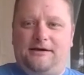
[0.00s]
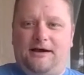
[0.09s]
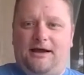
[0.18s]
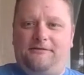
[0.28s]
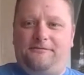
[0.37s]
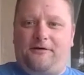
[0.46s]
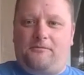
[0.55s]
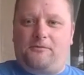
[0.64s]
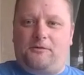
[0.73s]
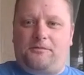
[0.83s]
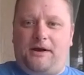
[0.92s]
I
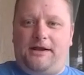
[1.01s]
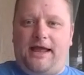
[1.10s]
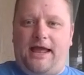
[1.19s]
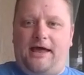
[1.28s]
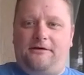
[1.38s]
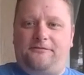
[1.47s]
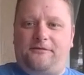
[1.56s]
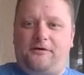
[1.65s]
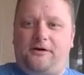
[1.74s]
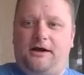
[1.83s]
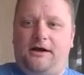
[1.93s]
farmed with my dad
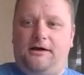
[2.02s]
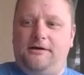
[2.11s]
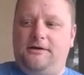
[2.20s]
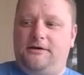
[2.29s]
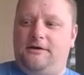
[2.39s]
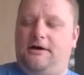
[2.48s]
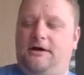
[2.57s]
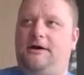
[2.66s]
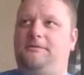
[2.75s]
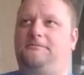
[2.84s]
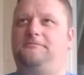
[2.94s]
for uh,
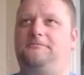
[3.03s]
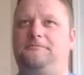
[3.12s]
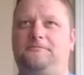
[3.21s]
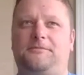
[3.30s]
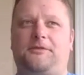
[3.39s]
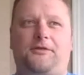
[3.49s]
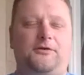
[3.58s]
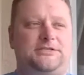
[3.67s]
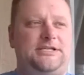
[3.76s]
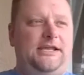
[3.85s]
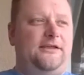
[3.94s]
um,
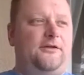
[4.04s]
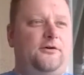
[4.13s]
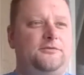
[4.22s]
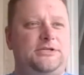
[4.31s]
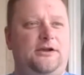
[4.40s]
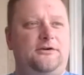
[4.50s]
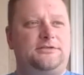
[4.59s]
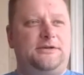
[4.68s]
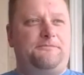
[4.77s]
13 of those years.